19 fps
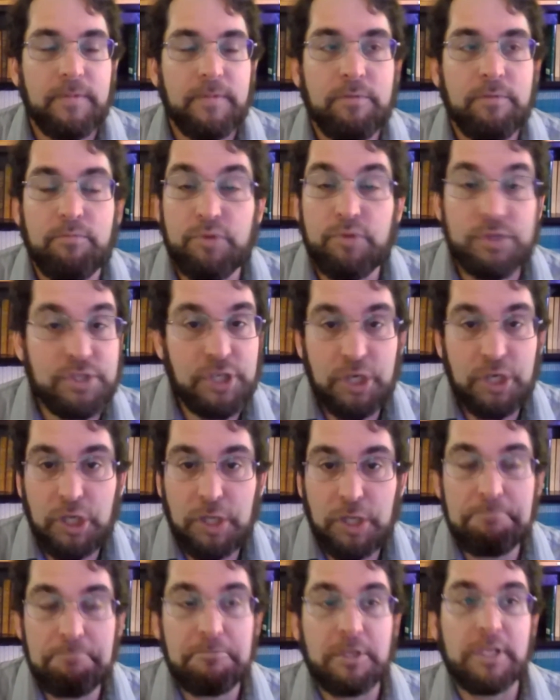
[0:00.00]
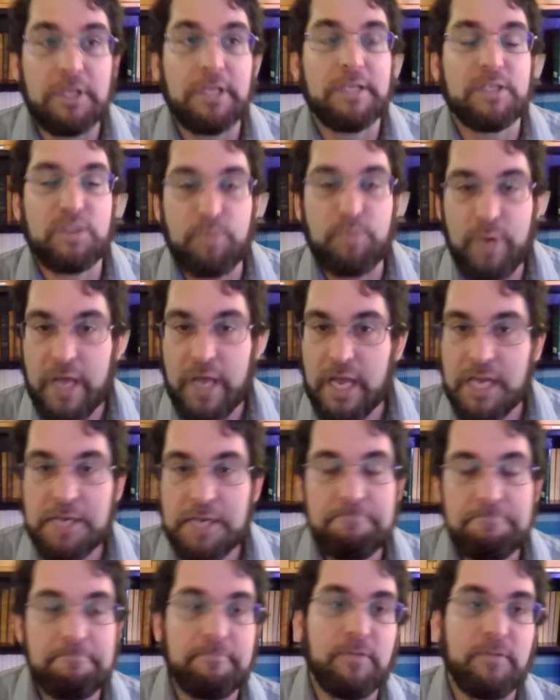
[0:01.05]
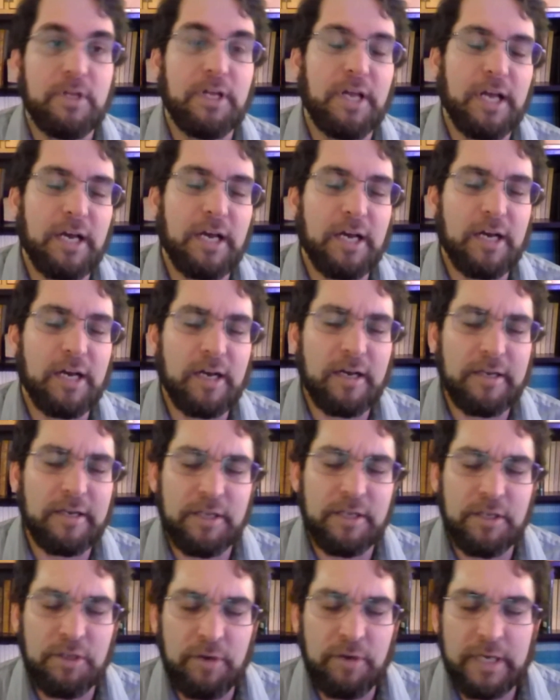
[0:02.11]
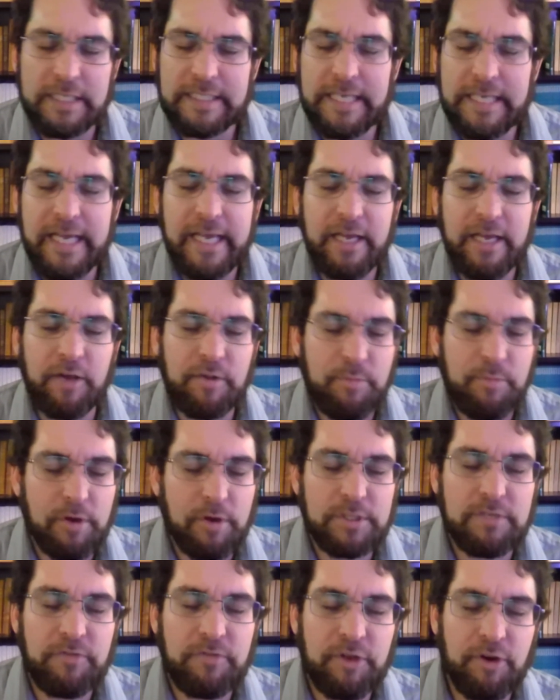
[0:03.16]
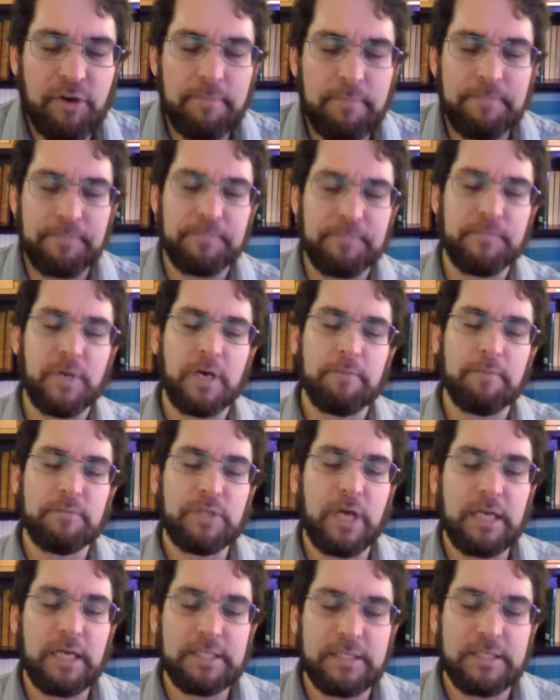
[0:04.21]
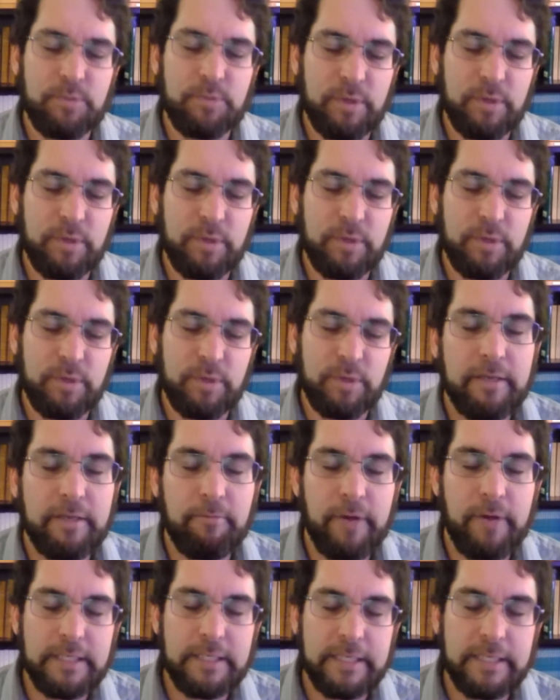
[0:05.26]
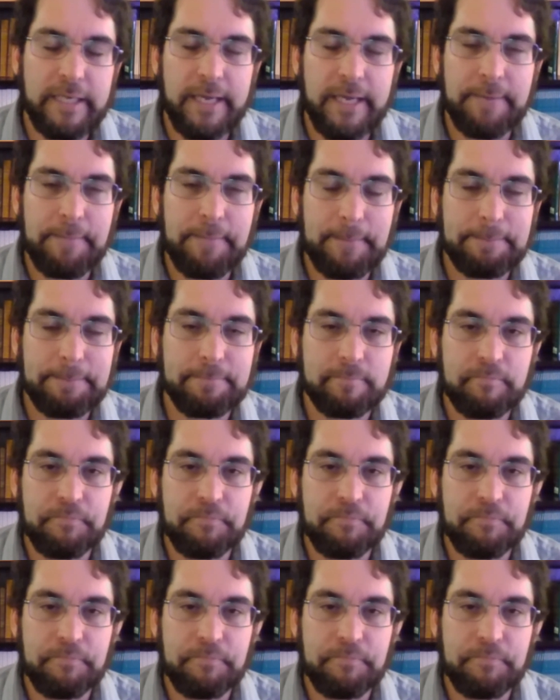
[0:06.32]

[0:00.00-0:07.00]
in Brazil, Spain, USA, other parts of Europe. Dawson is being pretty widely read today.